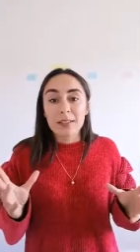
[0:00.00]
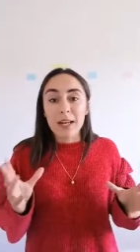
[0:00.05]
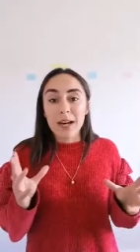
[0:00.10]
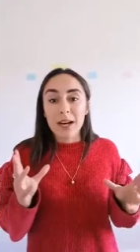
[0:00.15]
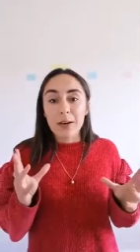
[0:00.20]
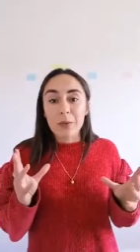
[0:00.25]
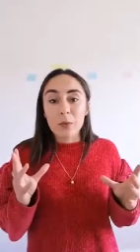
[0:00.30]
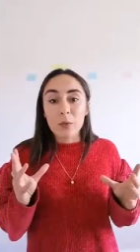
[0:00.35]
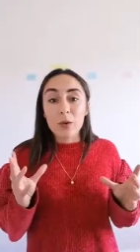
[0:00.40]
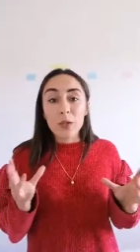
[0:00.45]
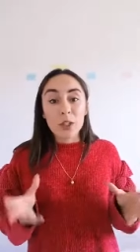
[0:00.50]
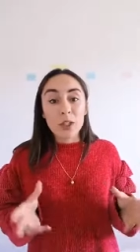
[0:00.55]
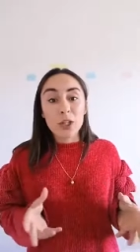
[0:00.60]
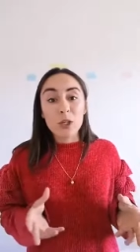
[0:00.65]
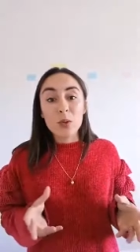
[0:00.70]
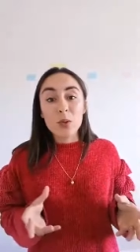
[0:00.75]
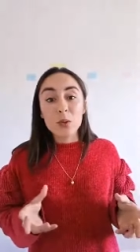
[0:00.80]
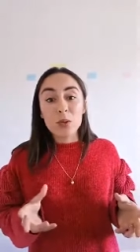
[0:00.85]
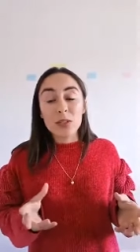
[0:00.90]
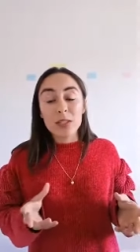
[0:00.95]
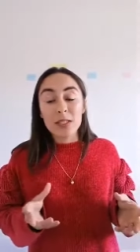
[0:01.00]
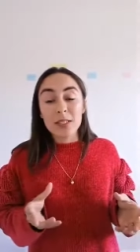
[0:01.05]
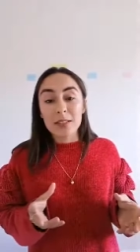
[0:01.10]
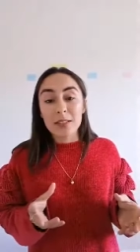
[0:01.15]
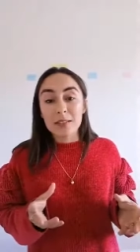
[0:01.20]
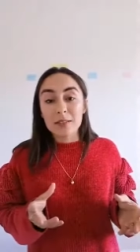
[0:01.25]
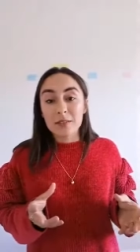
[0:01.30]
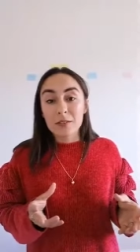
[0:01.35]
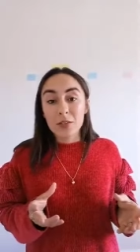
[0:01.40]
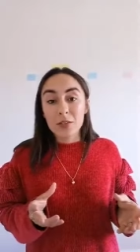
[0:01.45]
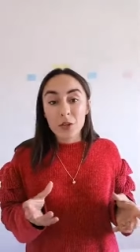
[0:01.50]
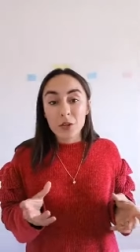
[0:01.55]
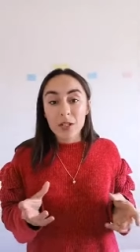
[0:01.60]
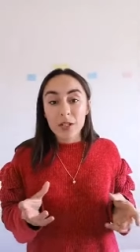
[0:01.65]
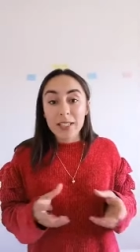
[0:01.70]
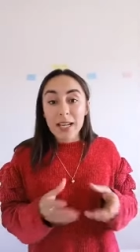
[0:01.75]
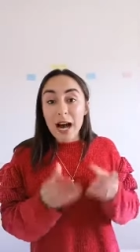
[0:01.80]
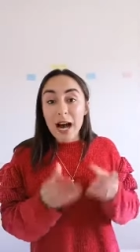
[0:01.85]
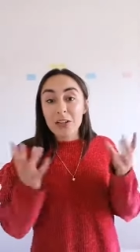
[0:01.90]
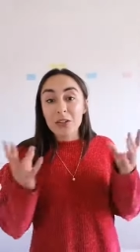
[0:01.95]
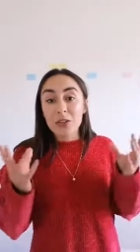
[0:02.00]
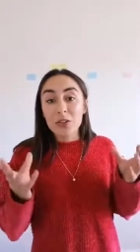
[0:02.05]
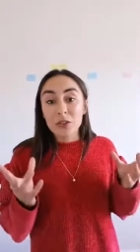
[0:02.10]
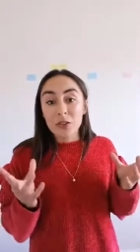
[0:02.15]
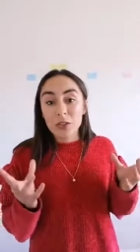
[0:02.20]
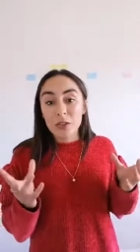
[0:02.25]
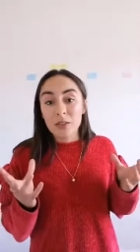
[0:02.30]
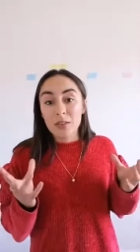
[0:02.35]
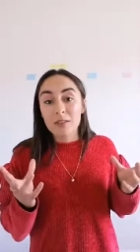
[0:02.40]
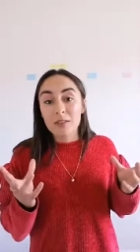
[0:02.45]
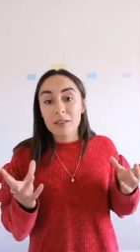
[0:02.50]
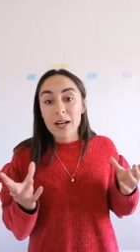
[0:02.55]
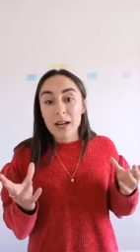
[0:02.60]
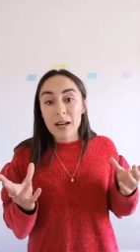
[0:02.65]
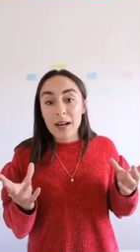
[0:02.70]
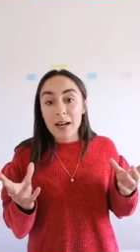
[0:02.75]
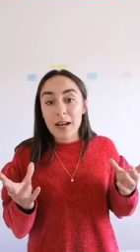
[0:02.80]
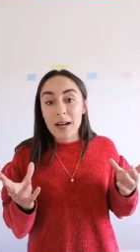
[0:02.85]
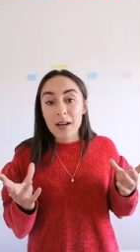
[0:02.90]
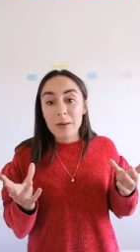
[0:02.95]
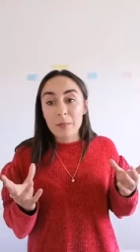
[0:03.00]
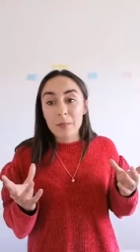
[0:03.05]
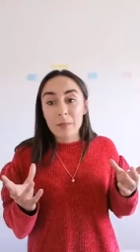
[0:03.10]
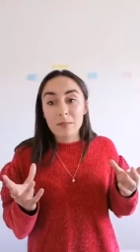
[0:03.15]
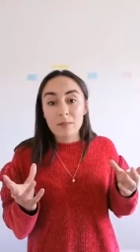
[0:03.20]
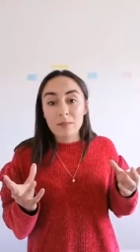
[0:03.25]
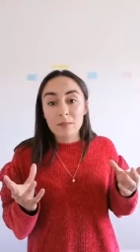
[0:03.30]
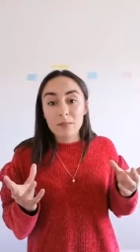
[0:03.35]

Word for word: that were used during national um,